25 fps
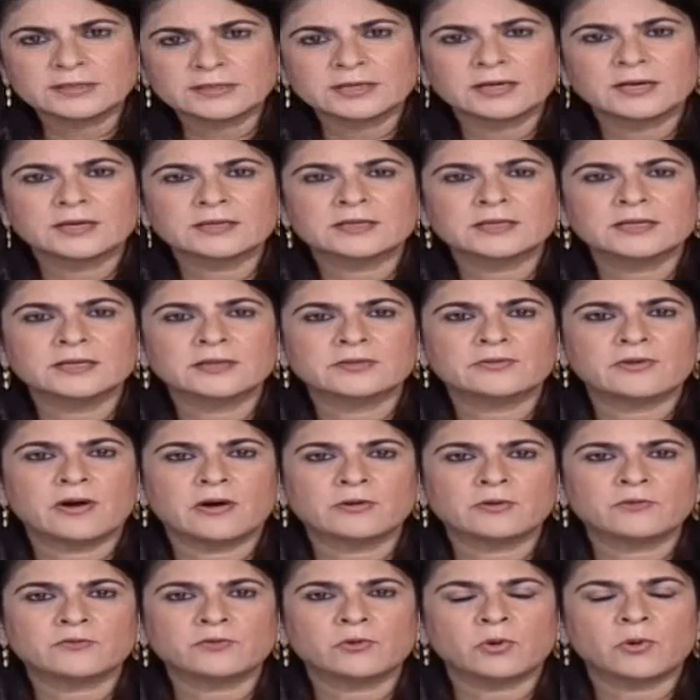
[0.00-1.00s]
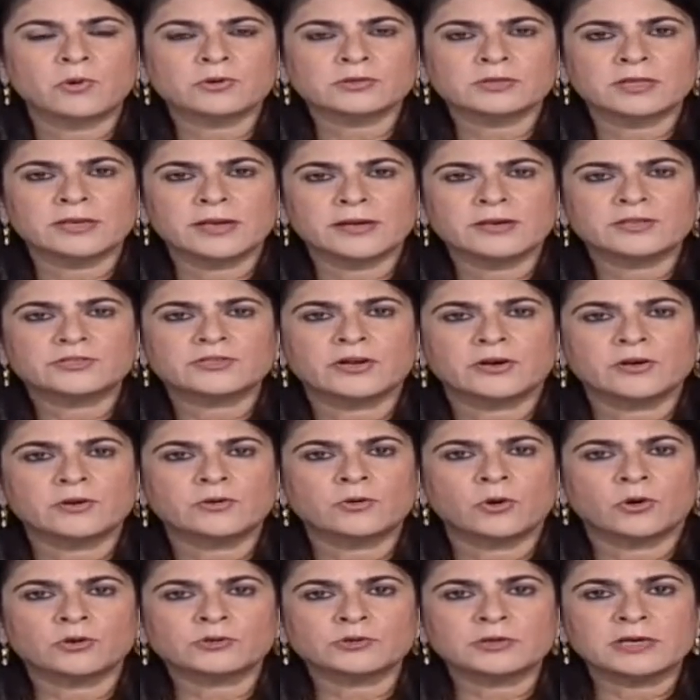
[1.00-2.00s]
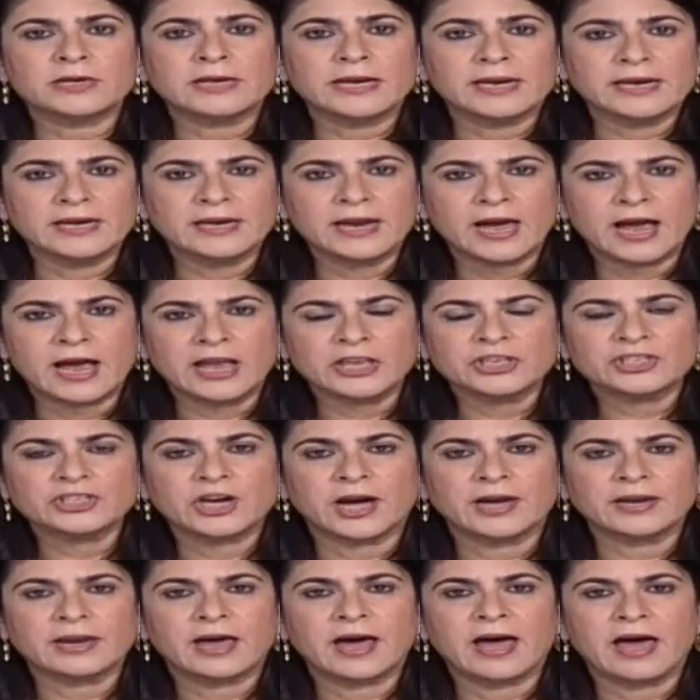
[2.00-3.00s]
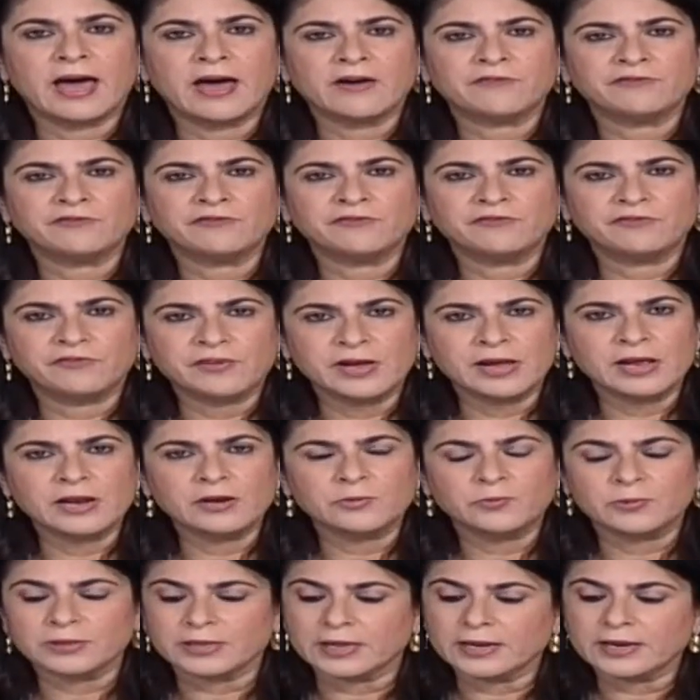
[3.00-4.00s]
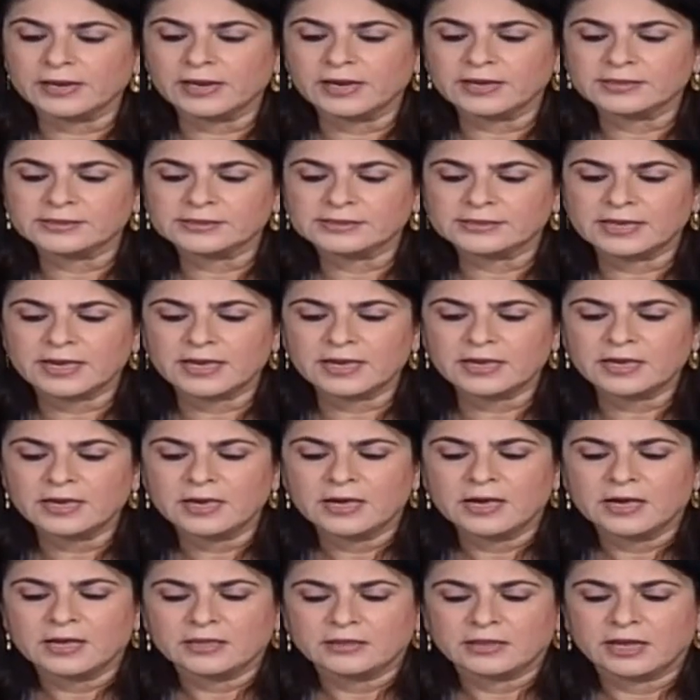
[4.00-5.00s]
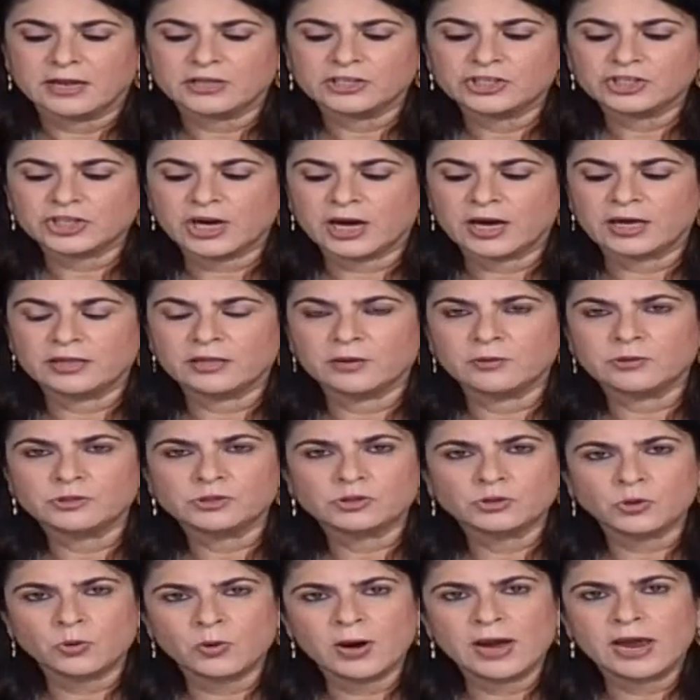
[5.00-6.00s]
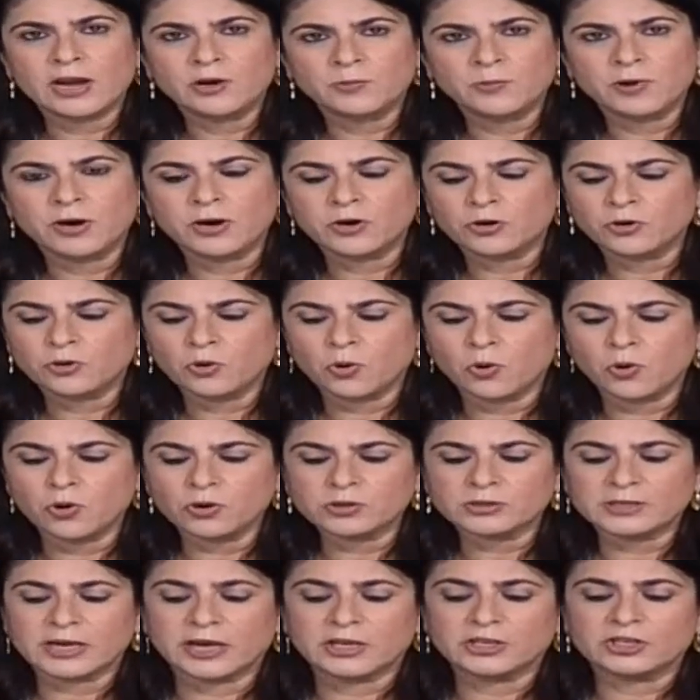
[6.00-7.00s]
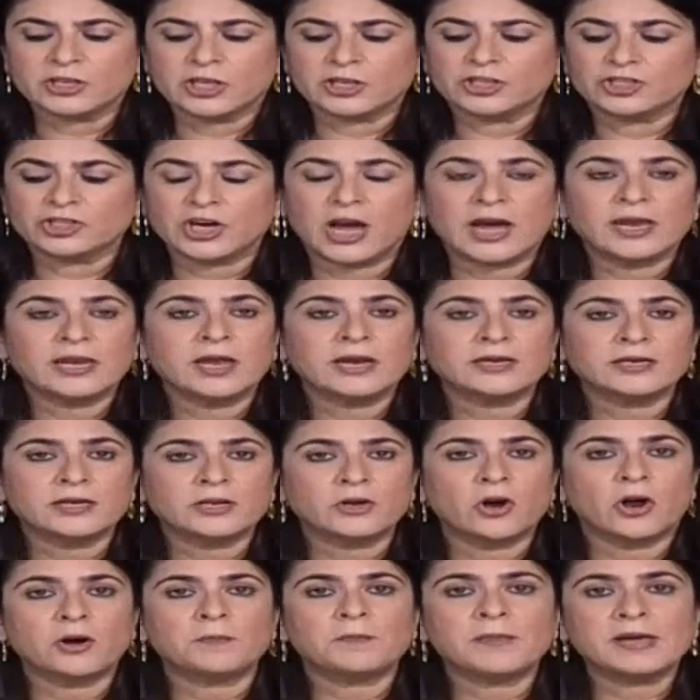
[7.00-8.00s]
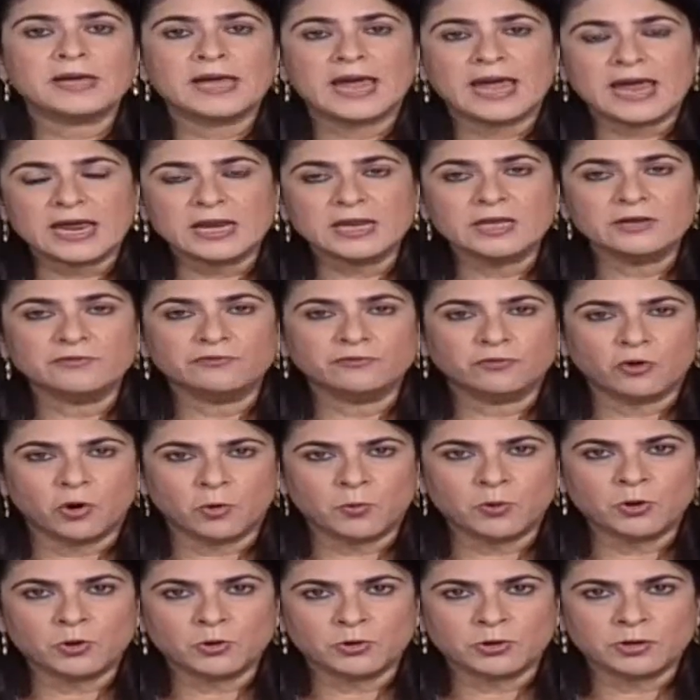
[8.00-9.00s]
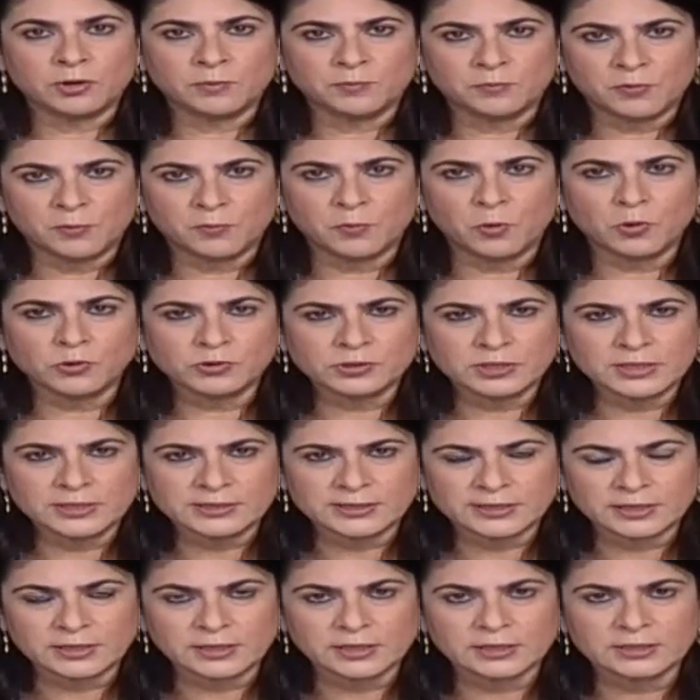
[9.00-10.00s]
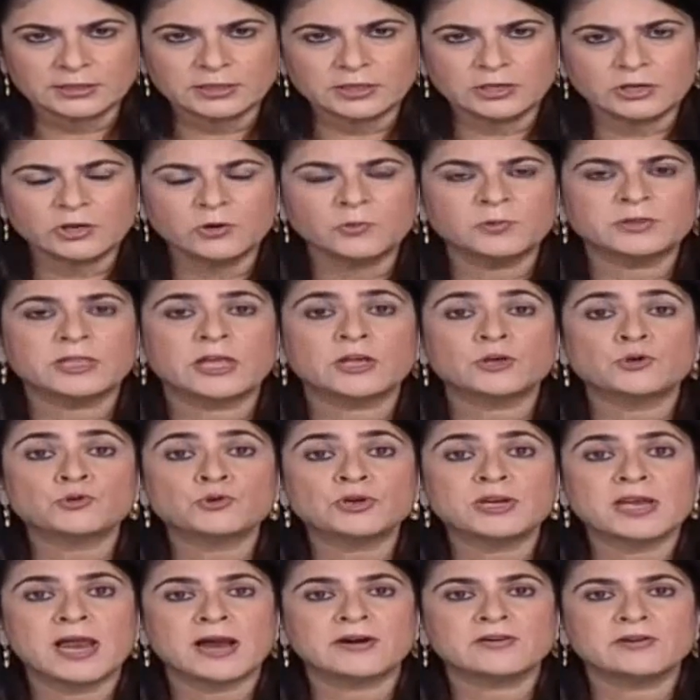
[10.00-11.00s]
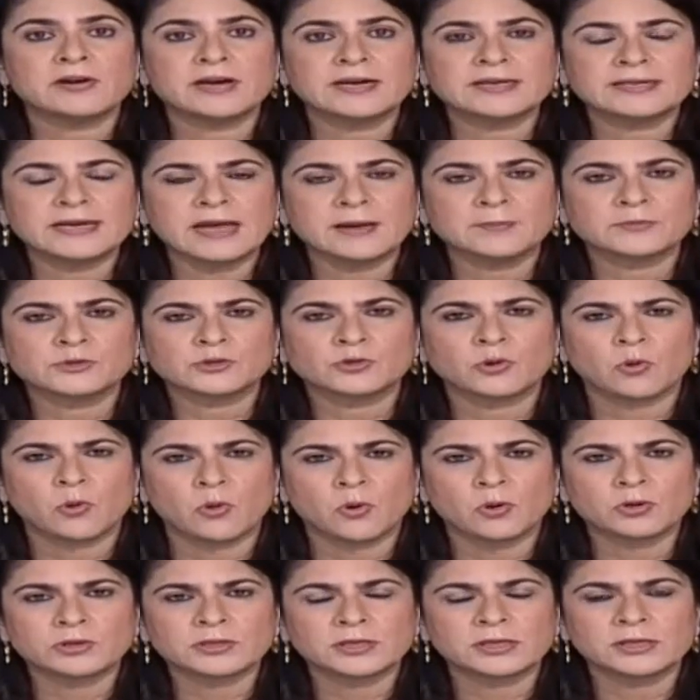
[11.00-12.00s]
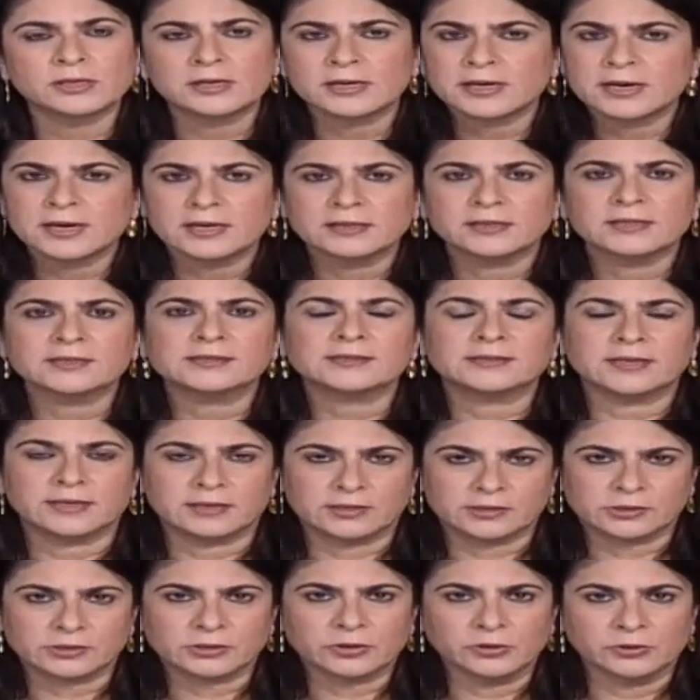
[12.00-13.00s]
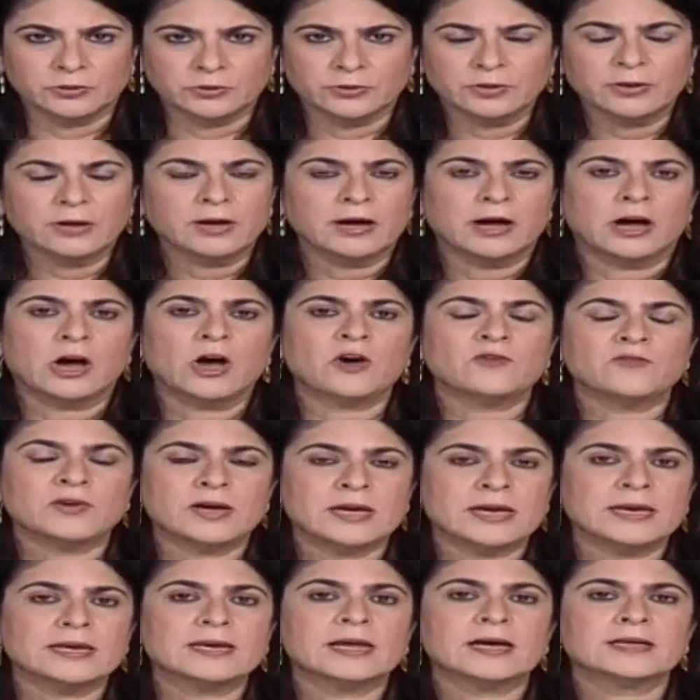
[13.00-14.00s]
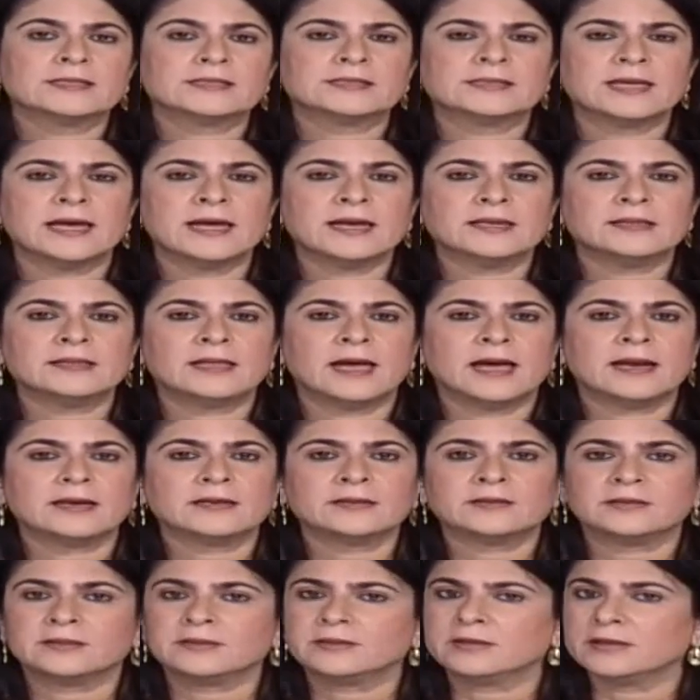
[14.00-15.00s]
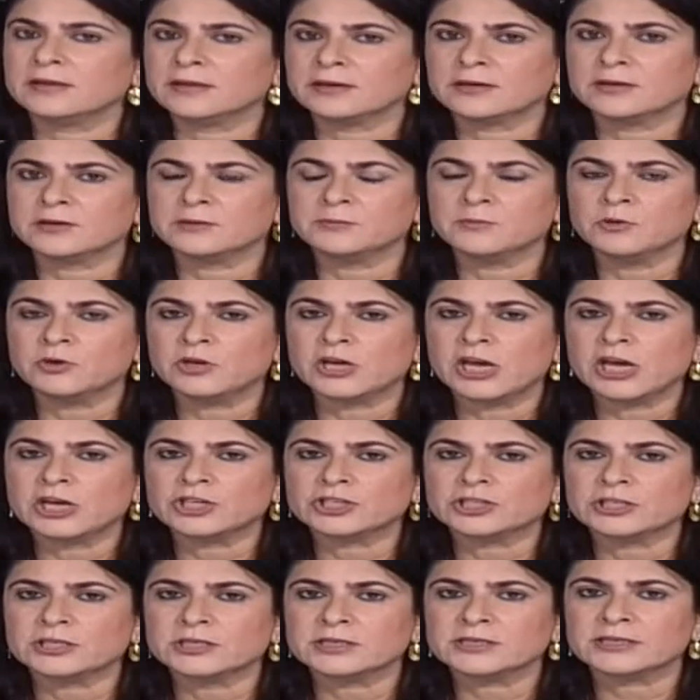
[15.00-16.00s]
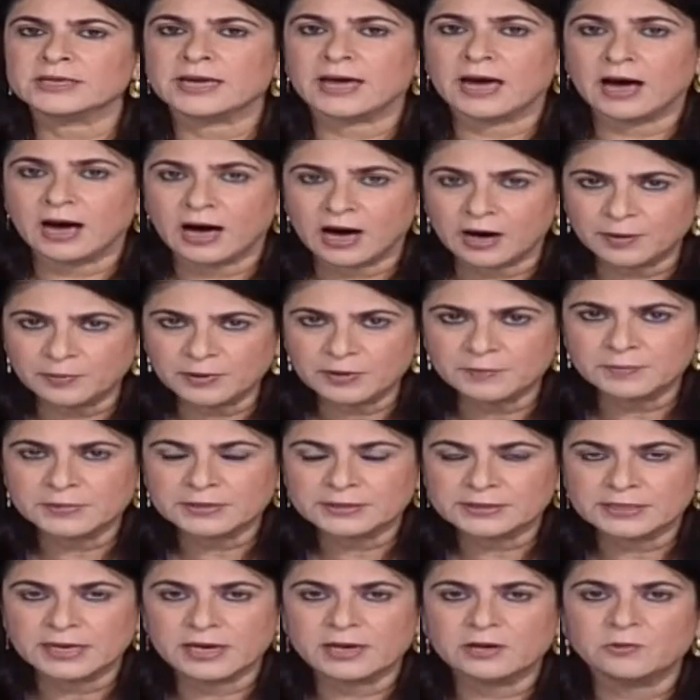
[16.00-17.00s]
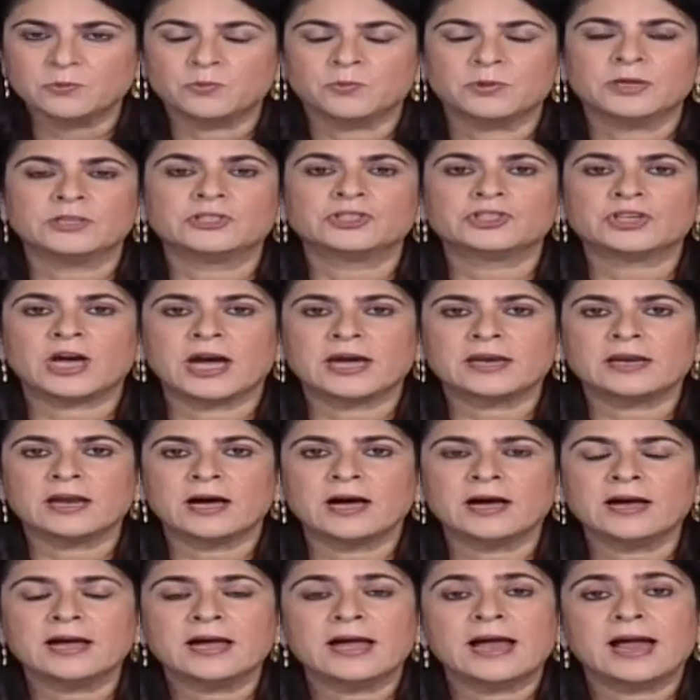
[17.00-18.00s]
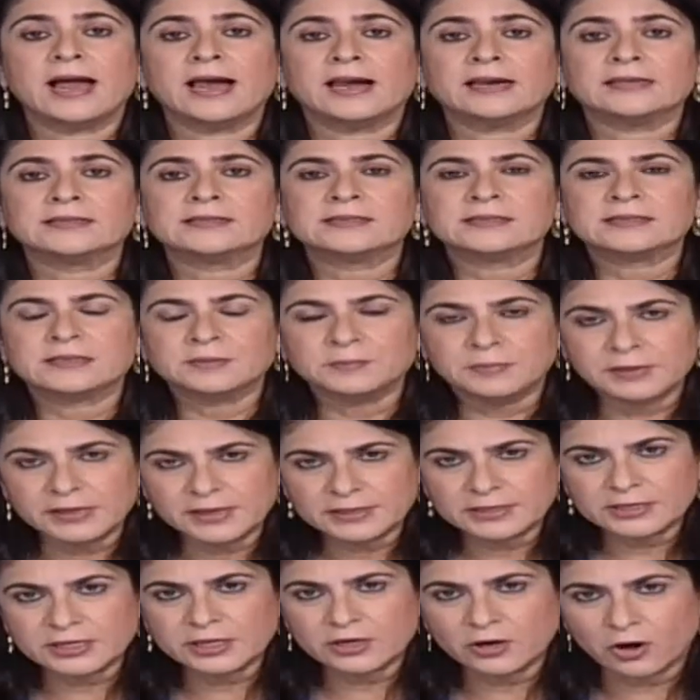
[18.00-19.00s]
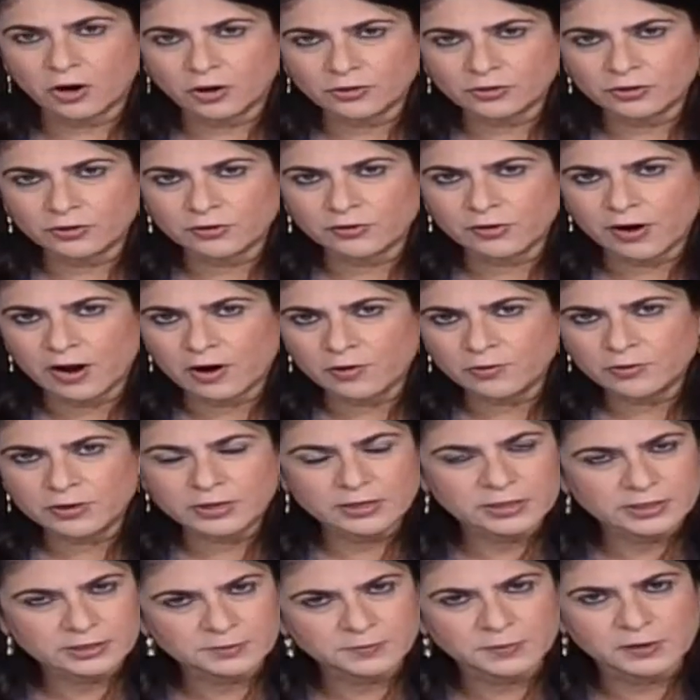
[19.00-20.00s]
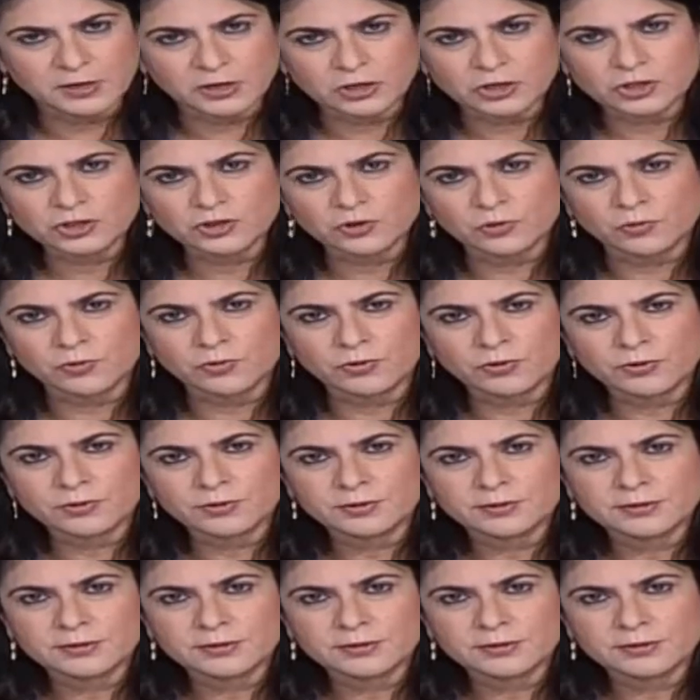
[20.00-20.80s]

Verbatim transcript: 13th round of talks, the latest round of talks between India and China have failed with India saying that Ch uh, there was no headway in talks and that China did not make any forward-looking proposals and they continue with their unilateral attempts to alter the status quo. However, India said that the communications are being maintained with China and stability on the ground is being ensured.